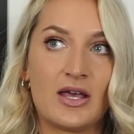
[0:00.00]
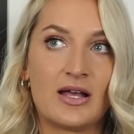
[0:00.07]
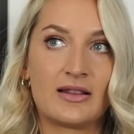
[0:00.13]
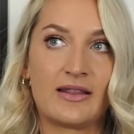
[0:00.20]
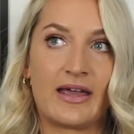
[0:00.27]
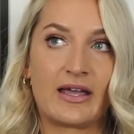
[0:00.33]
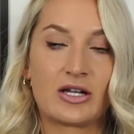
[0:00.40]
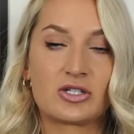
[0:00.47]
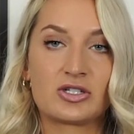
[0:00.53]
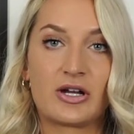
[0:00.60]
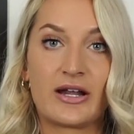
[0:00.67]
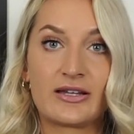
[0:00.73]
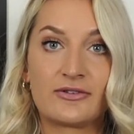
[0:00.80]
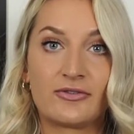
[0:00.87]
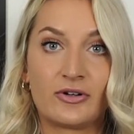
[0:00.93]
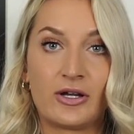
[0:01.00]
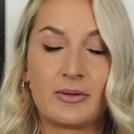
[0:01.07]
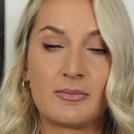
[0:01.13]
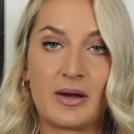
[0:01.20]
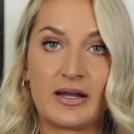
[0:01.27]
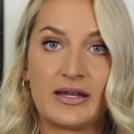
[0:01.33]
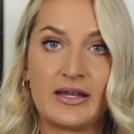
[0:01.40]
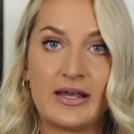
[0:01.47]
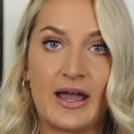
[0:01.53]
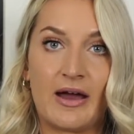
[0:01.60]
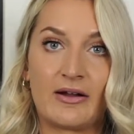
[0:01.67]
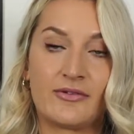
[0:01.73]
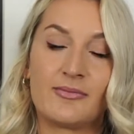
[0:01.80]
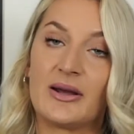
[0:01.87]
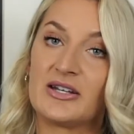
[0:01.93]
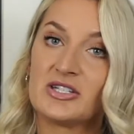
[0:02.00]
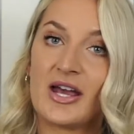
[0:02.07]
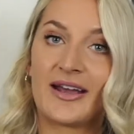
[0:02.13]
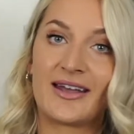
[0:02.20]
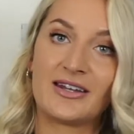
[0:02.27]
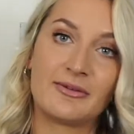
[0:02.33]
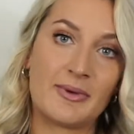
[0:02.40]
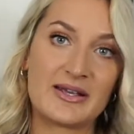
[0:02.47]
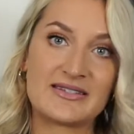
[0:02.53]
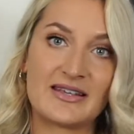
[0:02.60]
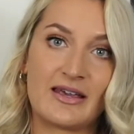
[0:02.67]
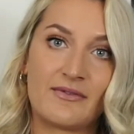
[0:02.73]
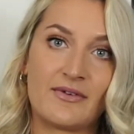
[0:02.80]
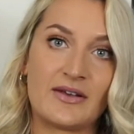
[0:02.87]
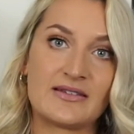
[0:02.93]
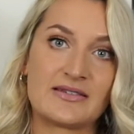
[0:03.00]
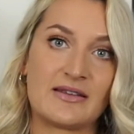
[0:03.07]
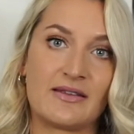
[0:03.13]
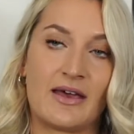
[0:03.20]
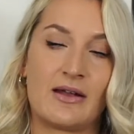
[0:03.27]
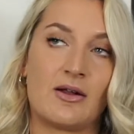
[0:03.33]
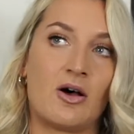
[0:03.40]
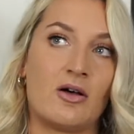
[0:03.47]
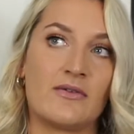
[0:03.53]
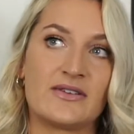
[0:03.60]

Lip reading: like transferring money out of my checking to my savings, and then all